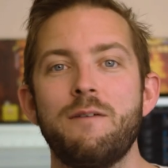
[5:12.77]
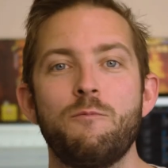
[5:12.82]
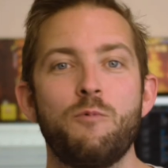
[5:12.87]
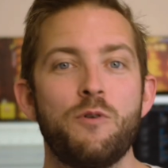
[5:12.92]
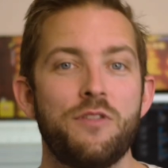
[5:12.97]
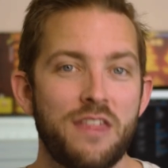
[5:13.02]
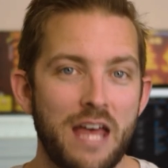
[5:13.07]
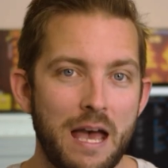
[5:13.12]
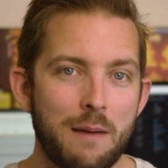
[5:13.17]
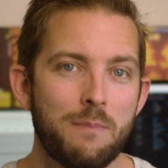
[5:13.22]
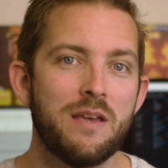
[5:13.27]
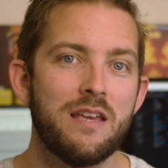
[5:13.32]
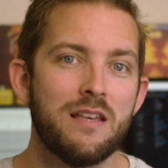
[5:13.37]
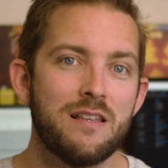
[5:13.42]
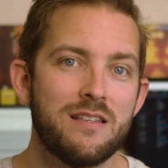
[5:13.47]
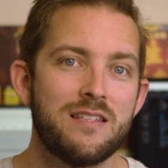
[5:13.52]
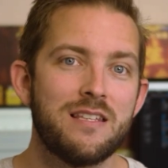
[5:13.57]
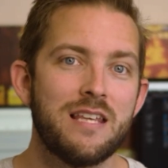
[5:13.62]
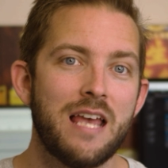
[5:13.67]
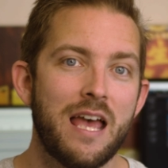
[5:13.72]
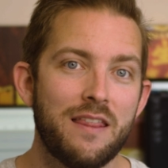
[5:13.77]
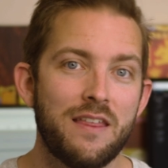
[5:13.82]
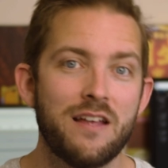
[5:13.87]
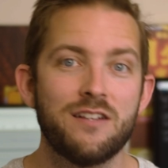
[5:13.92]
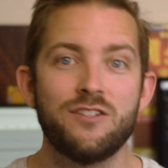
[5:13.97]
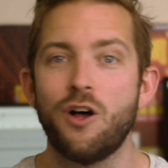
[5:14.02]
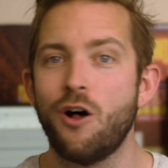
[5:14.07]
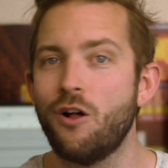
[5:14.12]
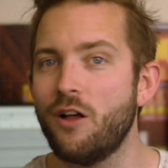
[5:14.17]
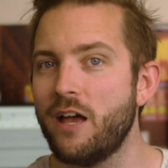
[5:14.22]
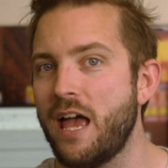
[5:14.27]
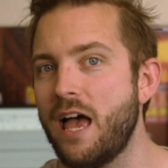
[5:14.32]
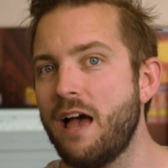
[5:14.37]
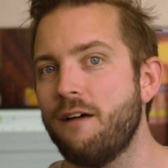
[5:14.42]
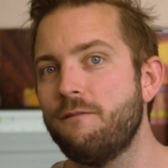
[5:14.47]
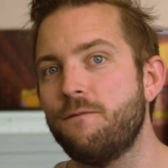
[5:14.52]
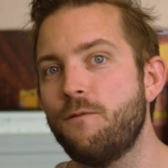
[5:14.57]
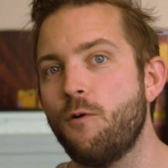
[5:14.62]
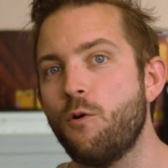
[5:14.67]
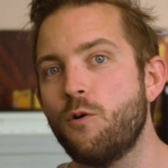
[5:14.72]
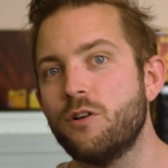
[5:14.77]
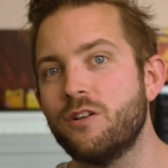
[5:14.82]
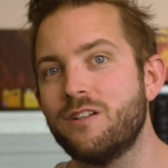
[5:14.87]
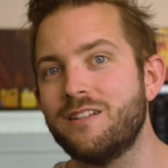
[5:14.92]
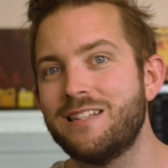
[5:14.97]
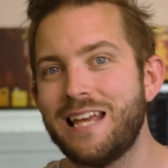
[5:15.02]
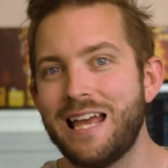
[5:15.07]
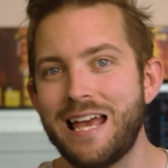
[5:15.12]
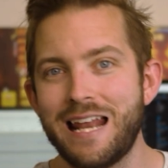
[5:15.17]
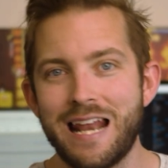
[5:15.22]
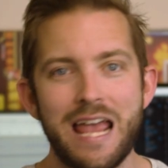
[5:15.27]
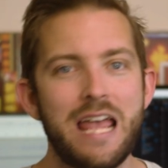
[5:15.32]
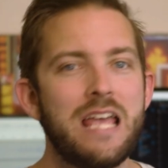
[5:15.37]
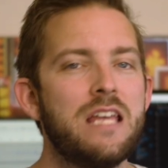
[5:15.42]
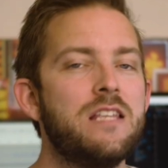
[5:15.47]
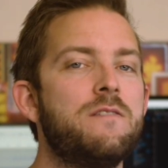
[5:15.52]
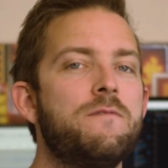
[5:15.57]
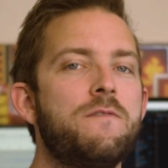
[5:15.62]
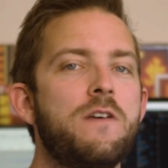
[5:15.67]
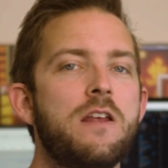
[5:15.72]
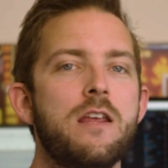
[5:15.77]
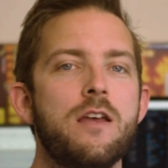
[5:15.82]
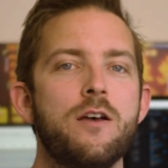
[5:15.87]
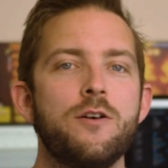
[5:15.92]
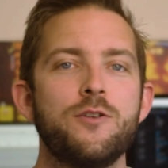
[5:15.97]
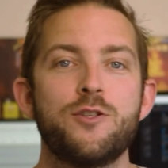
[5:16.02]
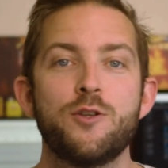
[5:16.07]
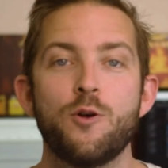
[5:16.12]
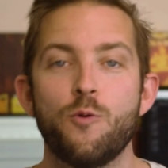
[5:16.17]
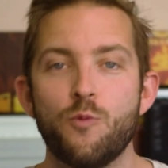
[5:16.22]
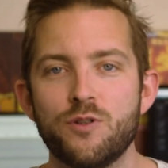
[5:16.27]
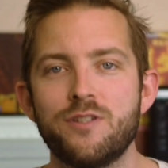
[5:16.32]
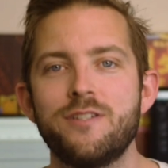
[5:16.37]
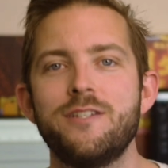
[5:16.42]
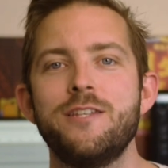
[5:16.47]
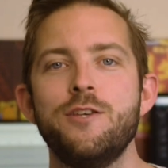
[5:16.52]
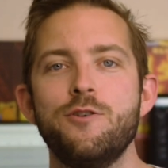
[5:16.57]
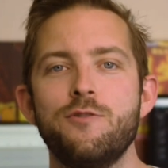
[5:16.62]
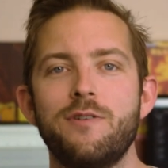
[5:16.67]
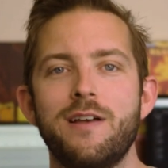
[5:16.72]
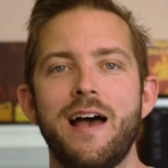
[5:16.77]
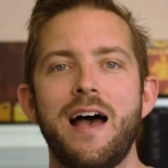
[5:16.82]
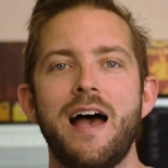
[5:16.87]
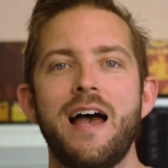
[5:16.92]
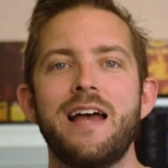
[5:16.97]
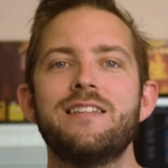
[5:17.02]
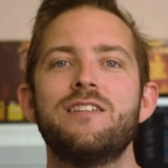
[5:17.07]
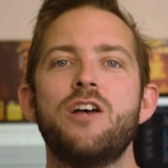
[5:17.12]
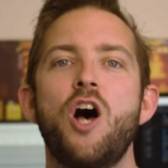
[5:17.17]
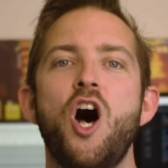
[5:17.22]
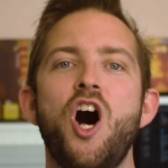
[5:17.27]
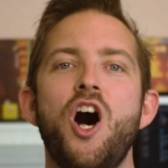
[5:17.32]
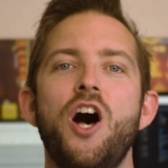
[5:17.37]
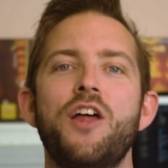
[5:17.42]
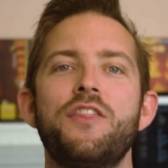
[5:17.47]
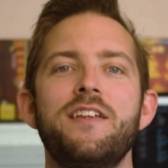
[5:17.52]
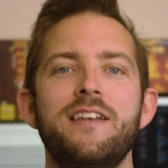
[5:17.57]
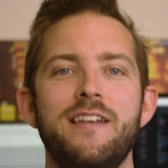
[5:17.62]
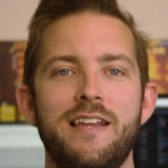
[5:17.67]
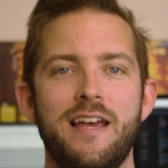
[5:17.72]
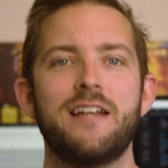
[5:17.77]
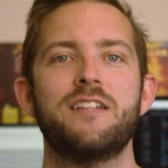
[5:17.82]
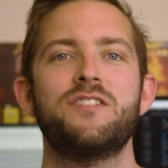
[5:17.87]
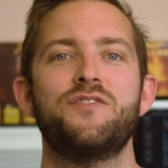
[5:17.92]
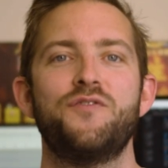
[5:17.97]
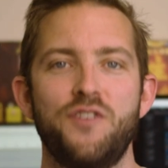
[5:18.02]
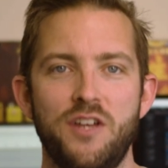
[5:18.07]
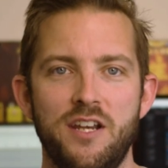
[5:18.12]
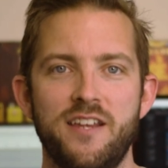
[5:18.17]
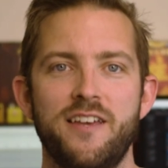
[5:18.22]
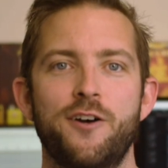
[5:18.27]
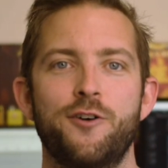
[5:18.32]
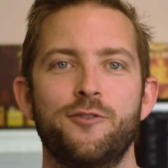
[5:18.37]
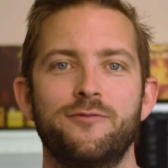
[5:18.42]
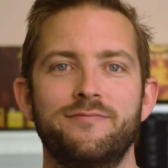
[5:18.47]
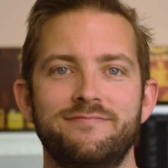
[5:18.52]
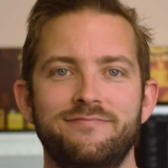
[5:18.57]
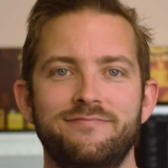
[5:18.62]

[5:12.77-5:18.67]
with that being said, that's all I have for today's video. So we'll see you guys on the next video.